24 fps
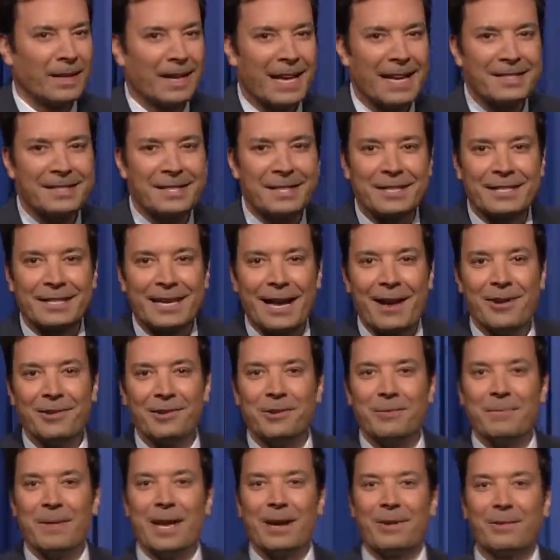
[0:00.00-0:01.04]
That's the sound
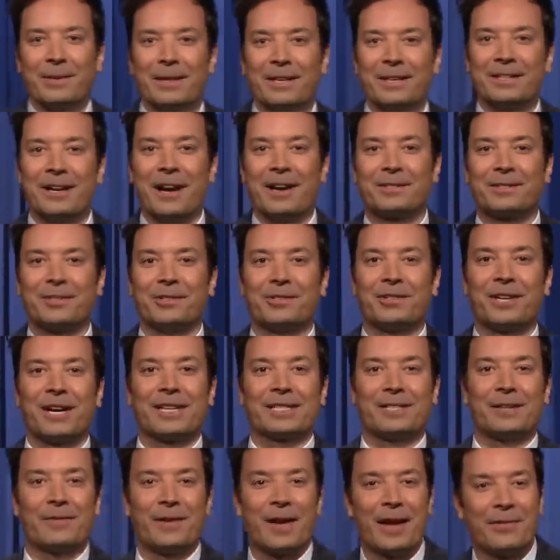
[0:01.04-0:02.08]
you make when the doctor
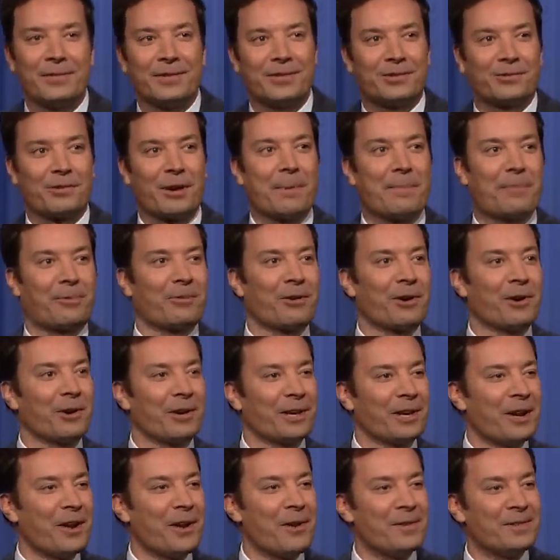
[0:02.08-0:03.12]
checks if you have strep throat.
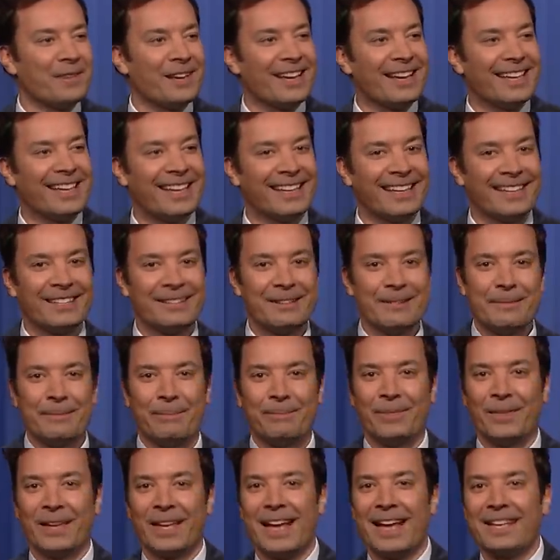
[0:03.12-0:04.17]
You know what I'm saying?
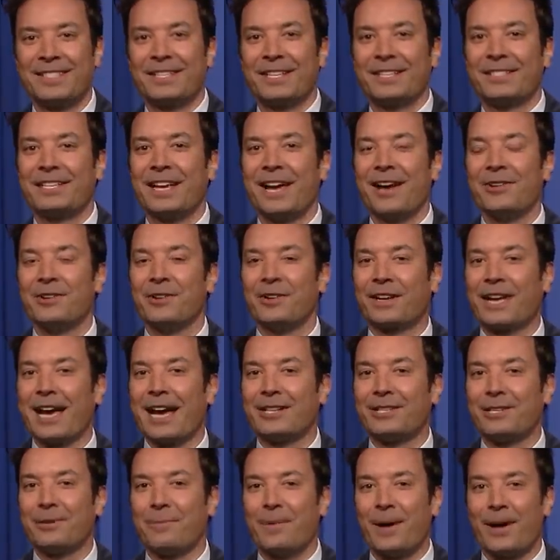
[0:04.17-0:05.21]
That's the sound your
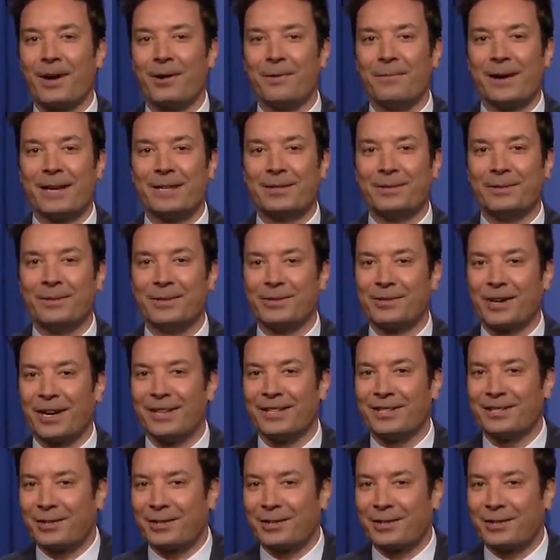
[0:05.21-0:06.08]
ketchup bottle makes when you try to